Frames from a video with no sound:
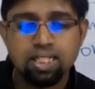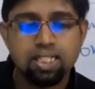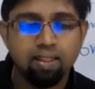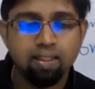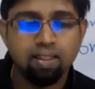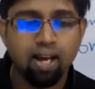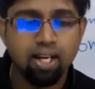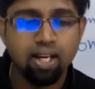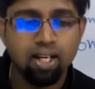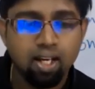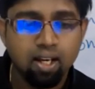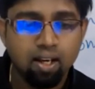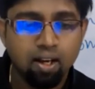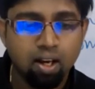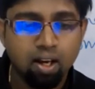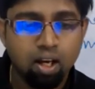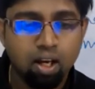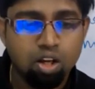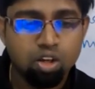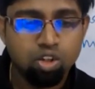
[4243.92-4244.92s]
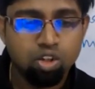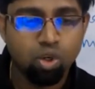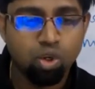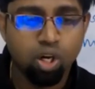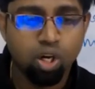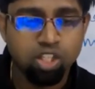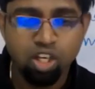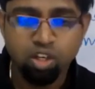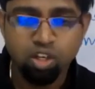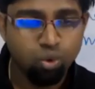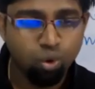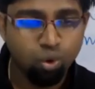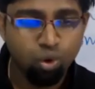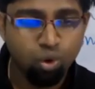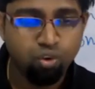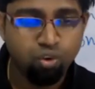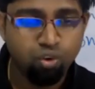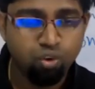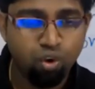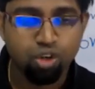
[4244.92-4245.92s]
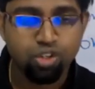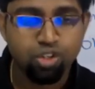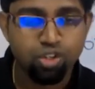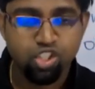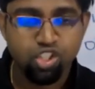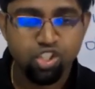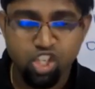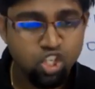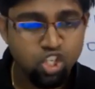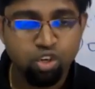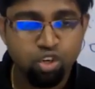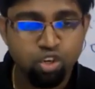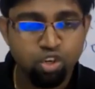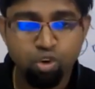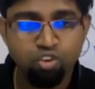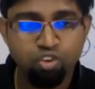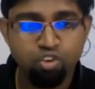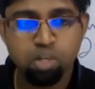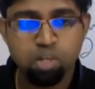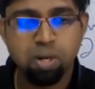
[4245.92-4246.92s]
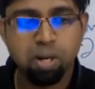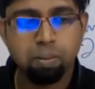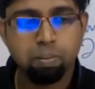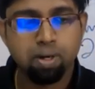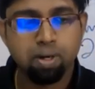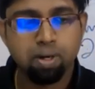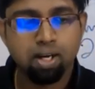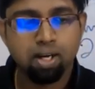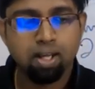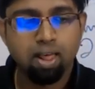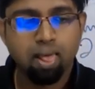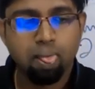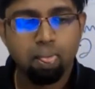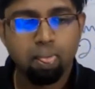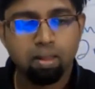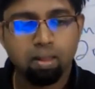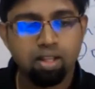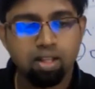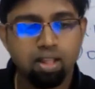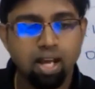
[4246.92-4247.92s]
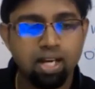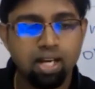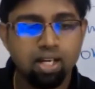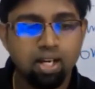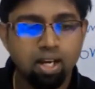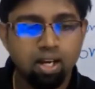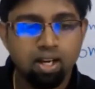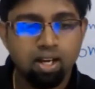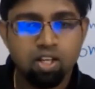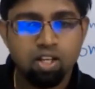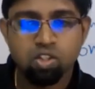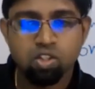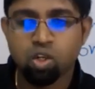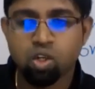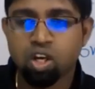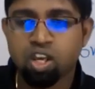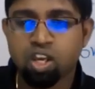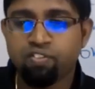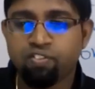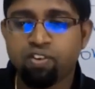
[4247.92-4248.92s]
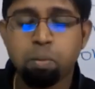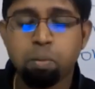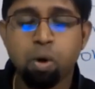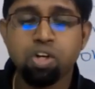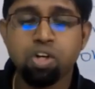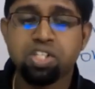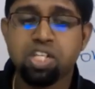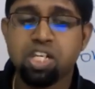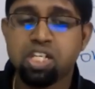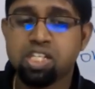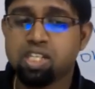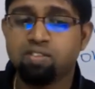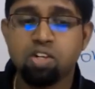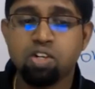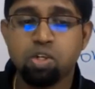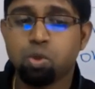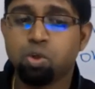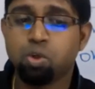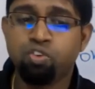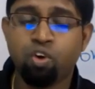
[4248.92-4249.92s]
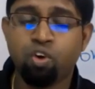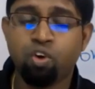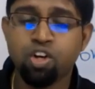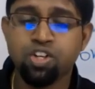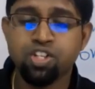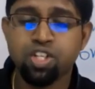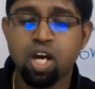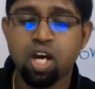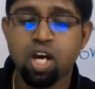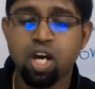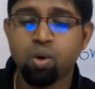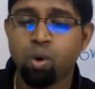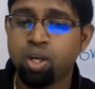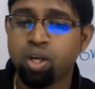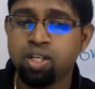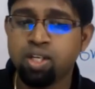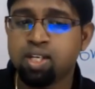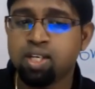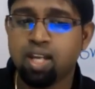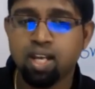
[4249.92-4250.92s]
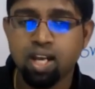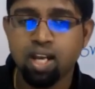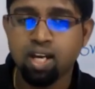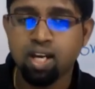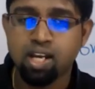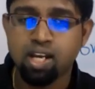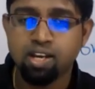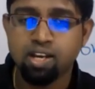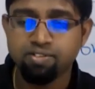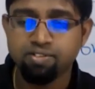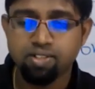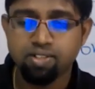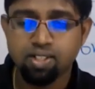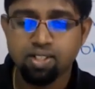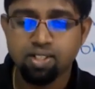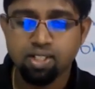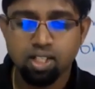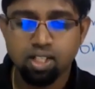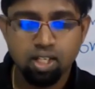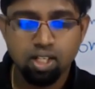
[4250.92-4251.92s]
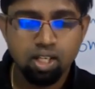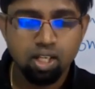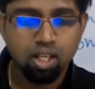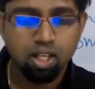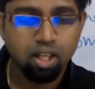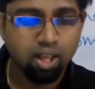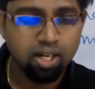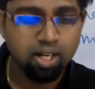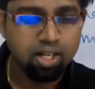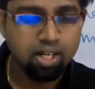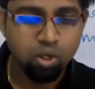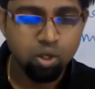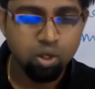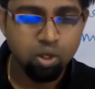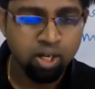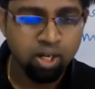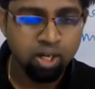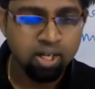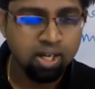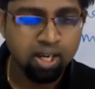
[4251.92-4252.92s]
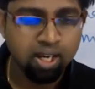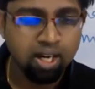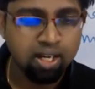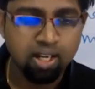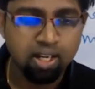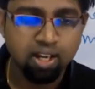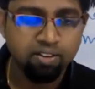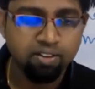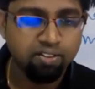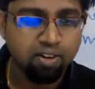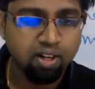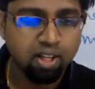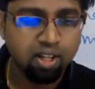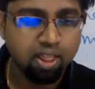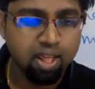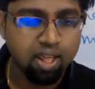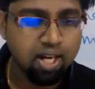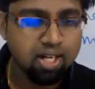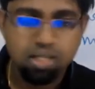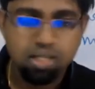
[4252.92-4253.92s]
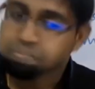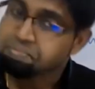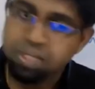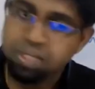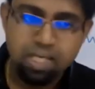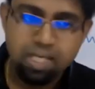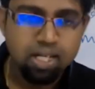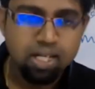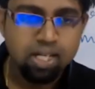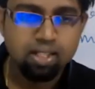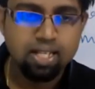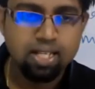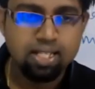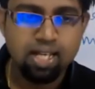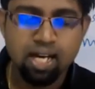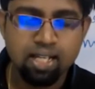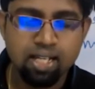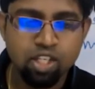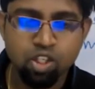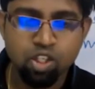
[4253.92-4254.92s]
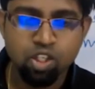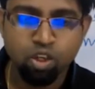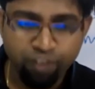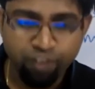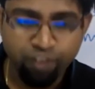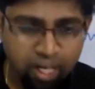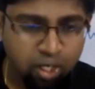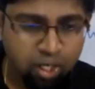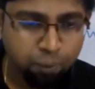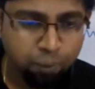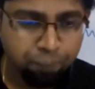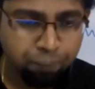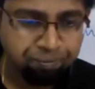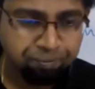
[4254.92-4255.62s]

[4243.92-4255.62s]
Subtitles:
Like, so it's a true false, just a true false paper. Like, so if about 6-7 true false are going in negative, right? Right? There's a high risk of failure.